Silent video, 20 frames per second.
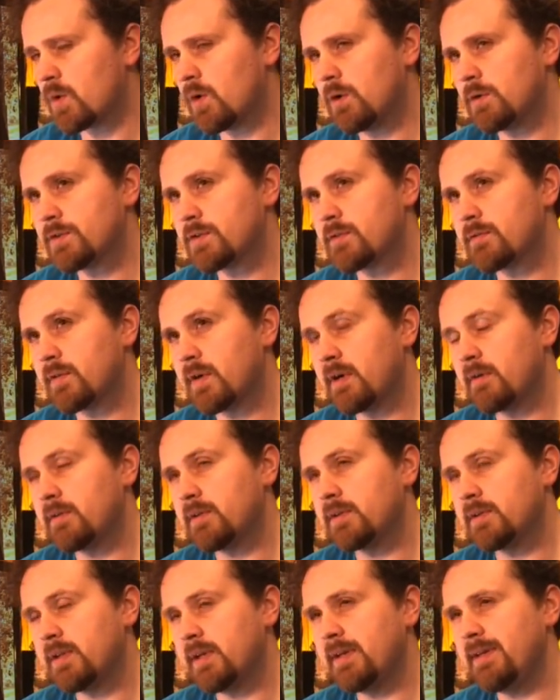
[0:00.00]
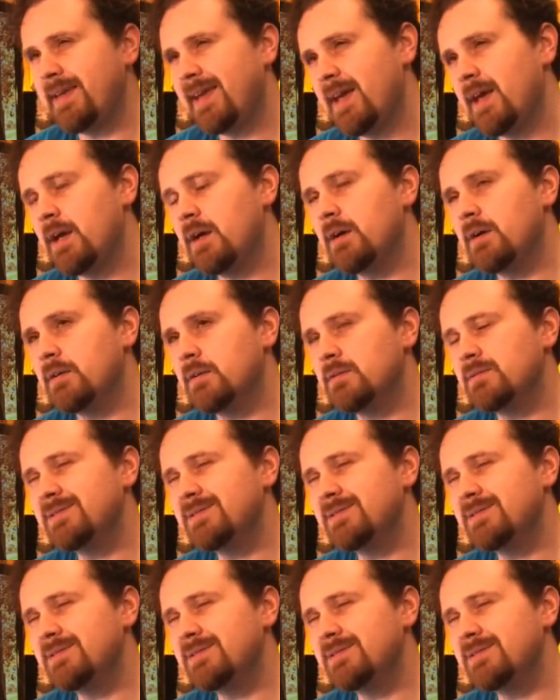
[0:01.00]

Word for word: ultraviolet light, yeah,